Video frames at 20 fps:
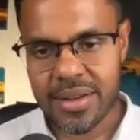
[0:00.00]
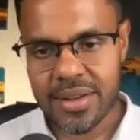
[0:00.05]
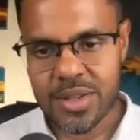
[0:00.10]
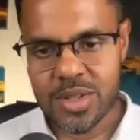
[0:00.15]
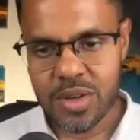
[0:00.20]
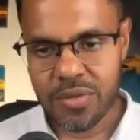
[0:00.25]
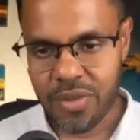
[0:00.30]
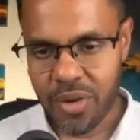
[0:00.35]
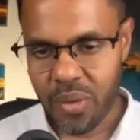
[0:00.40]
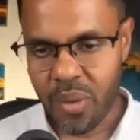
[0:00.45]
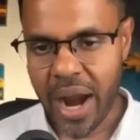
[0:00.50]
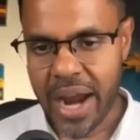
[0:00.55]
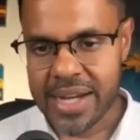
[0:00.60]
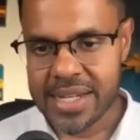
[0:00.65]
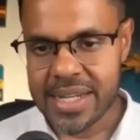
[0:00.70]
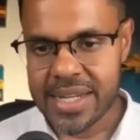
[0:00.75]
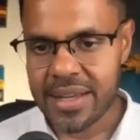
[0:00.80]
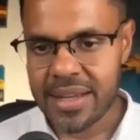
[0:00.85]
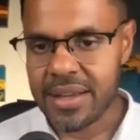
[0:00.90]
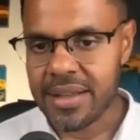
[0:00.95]
So for
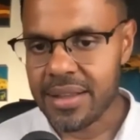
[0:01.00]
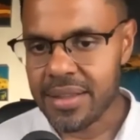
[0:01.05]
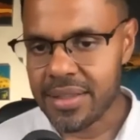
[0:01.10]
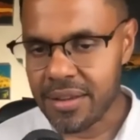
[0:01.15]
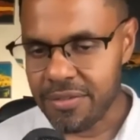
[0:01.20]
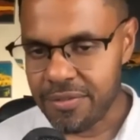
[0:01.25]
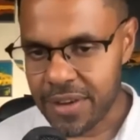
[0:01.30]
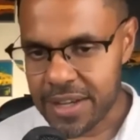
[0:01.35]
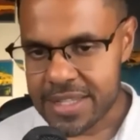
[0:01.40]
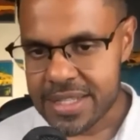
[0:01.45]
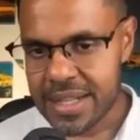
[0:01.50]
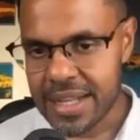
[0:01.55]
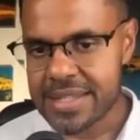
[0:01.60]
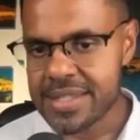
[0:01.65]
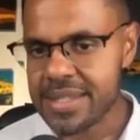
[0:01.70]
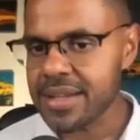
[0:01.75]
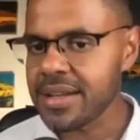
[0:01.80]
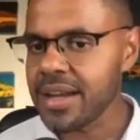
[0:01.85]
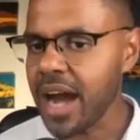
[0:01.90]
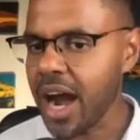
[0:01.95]
writing, the first
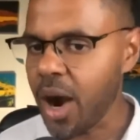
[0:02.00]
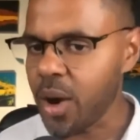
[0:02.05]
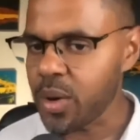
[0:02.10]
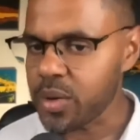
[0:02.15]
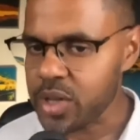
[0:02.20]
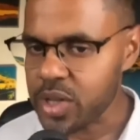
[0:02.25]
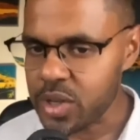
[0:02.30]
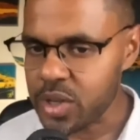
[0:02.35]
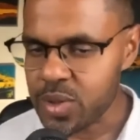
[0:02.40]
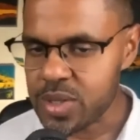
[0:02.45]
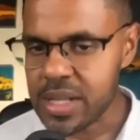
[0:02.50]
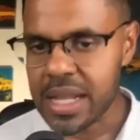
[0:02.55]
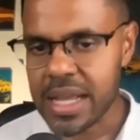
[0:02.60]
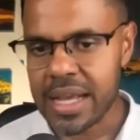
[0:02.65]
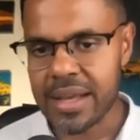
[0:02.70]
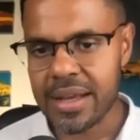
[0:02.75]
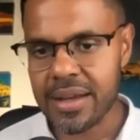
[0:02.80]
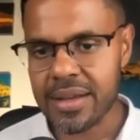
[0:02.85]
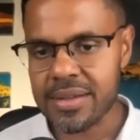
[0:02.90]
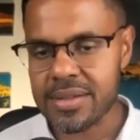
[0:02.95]
lesson, how to use
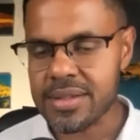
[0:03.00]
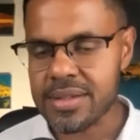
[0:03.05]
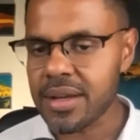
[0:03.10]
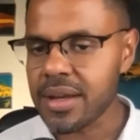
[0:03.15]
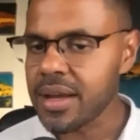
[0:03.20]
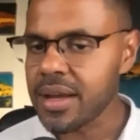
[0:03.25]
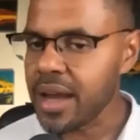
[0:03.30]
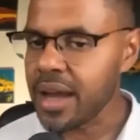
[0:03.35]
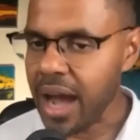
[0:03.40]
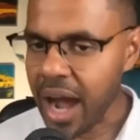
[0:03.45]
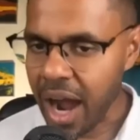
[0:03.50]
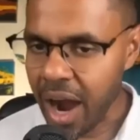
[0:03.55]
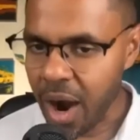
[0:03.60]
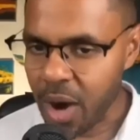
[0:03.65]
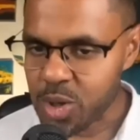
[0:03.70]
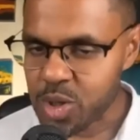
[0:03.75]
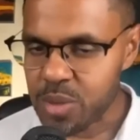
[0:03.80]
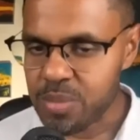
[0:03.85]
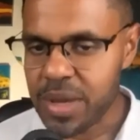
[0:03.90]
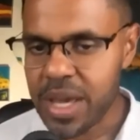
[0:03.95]
linkers,
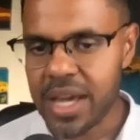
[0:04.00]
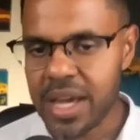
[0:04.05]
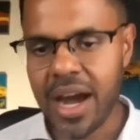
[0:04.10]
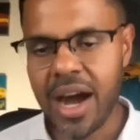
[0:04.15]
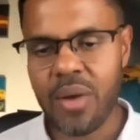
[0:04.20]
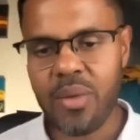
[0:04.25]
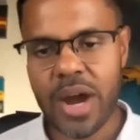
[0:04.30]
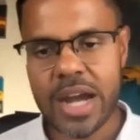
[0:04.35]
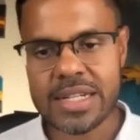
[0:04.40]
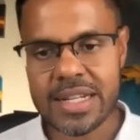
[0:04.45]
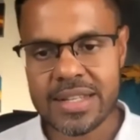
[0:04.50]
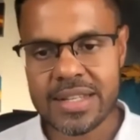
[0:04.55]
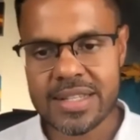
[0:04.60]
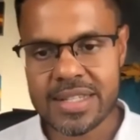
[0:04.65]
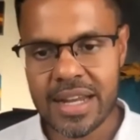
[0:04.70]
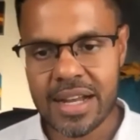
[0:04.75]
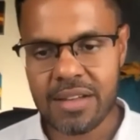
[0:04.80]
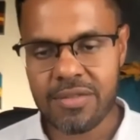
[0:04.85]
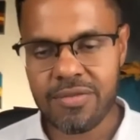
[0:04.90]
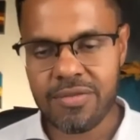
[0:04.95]
how to make our writing
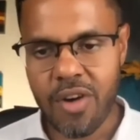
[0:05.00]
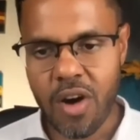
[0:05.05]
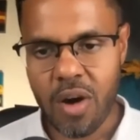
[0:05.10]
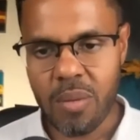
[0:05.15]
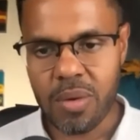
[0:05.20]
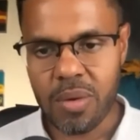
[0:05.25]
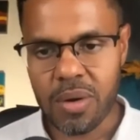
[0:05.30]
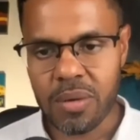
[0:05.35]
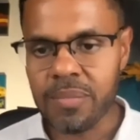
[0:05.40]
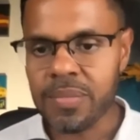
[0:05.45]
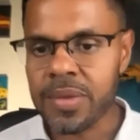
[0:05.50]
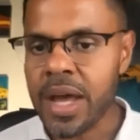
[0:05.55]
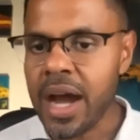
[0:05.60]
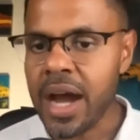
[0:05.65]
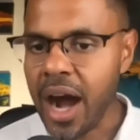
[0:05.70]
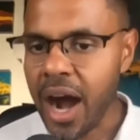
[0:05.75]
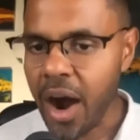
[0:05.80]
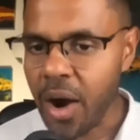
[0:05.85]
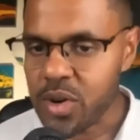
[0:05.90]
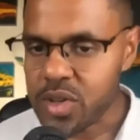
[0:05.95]
style formal,
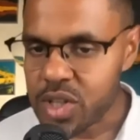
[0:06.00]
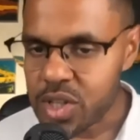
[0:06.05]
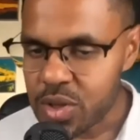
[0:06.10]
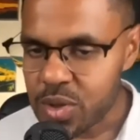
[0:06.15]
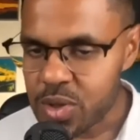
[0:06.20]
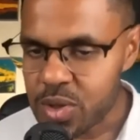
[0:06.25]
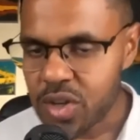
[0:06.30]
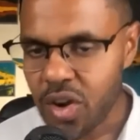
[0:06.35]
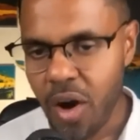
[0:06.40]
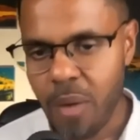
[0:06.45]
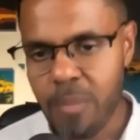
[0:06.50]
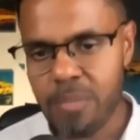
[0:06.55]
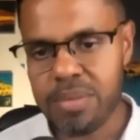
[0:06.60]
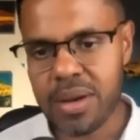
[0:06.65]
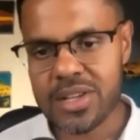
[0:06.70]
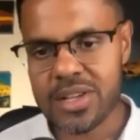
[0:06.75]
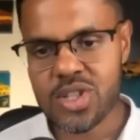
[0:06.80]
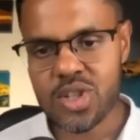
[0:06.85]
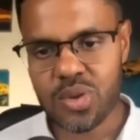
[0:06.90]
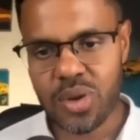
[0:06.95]
how to use
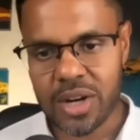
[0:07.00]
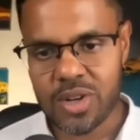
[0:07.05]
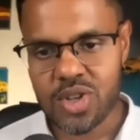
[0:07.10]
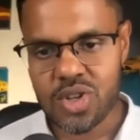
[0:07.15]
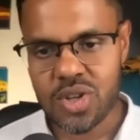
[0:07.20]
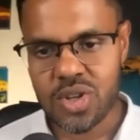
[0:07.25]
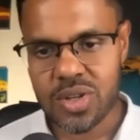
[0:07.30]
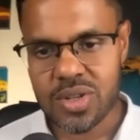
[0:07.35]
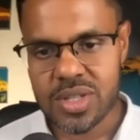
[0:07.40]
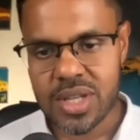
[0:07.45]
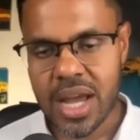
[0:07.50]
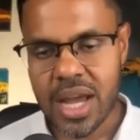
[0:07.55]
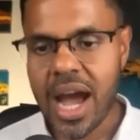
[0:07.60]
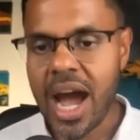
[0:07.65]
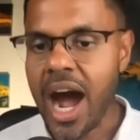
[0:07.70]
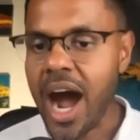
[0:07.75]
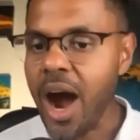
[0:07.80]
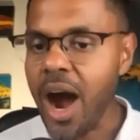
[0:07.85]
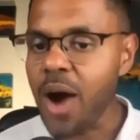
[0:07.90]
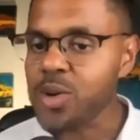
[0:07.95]
complex structures,
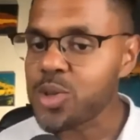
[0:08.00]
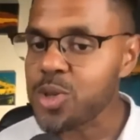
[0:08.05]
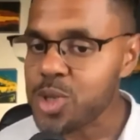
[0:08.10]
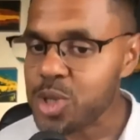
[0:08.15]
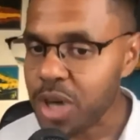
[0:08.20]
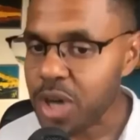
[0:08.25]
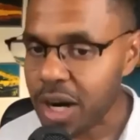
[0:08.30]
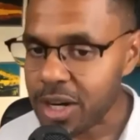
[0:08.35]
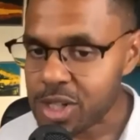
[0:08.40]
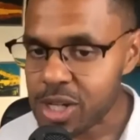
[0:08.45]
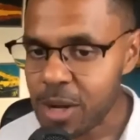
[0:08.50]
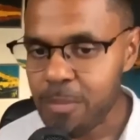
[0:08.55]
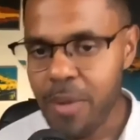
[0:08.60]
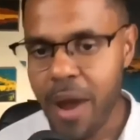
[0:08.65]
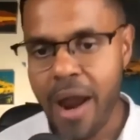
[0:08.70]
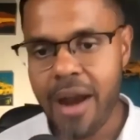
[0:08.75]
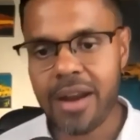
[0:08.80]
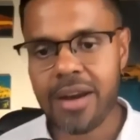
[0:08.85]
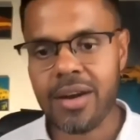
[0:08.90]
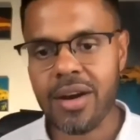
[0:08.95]
how to structure
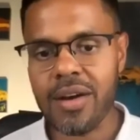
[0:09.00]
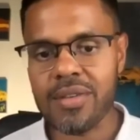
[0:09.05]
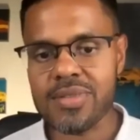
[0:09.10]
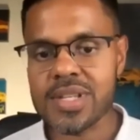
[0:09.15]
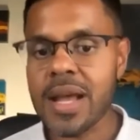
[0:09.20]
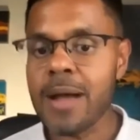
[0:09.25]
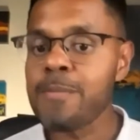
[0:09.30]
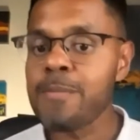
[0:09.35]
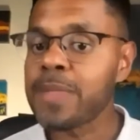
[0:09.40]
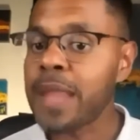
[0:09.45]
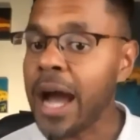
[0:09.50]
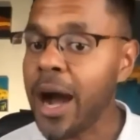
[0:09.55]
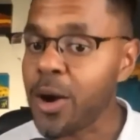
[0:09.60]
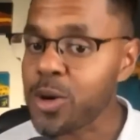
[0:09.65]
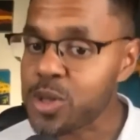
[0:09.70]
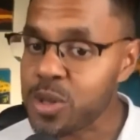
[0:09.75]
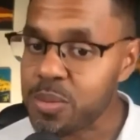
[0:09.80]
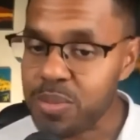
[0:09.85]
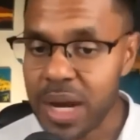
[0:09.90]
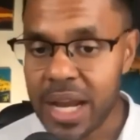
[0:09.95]
paragraphs, how
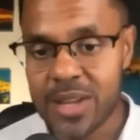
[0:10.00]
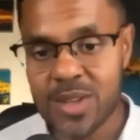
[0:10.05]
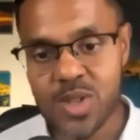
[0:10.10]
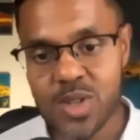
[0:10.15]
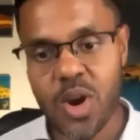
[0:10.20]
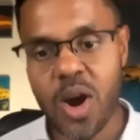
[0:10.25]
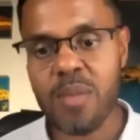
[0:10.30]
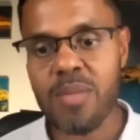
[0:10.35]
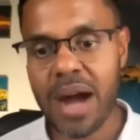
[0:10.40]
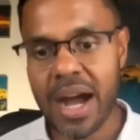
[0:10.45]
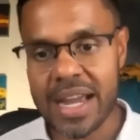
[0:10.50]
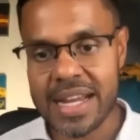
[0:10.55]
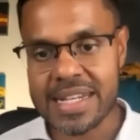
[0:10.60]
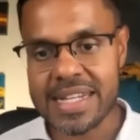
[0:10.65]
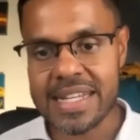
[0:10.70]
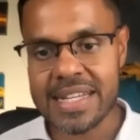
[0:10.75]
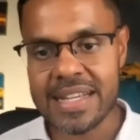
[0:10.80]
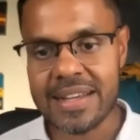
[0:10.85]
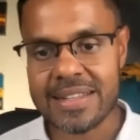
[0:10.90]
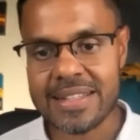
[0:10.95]
to brainstorm
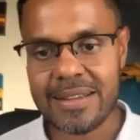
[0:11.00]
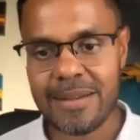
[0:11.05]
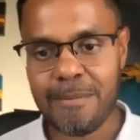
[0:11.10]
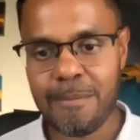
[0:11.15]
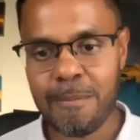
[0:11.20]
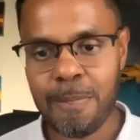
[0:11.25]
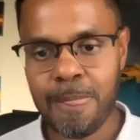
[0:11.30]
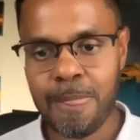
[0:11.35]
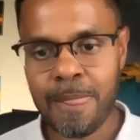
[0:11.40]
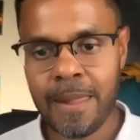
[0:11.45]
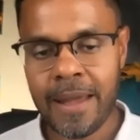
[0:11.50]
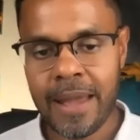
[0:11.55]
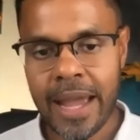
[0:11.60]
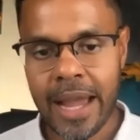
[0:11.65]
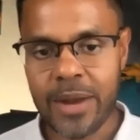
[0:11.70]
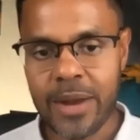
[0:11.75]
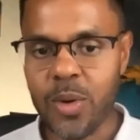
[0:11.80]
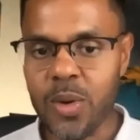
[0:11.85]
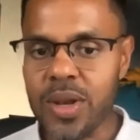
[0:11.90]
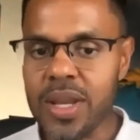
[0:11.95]
ideas.
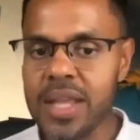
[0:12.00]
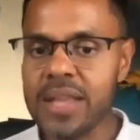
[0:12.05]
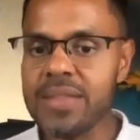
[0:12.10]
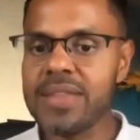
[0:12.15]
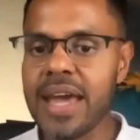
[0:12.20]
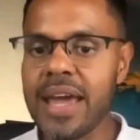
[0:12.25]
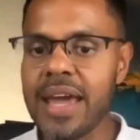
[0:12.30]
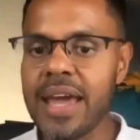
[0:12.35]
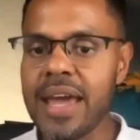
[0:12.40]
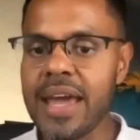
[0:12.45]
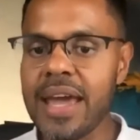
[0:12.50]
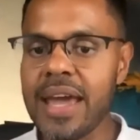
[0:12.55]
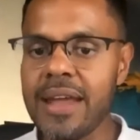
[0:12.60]
And only then